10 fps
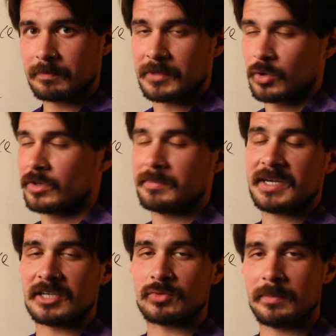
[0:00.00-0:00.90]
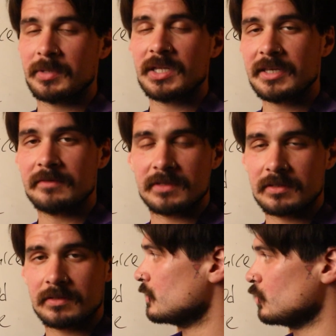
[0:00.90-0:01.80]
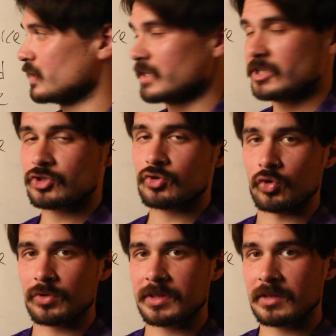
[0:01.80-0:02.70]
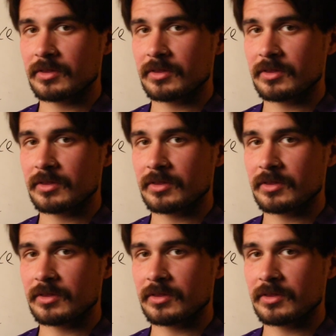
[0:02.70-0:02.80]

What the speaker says: but only because we believed. When in truth,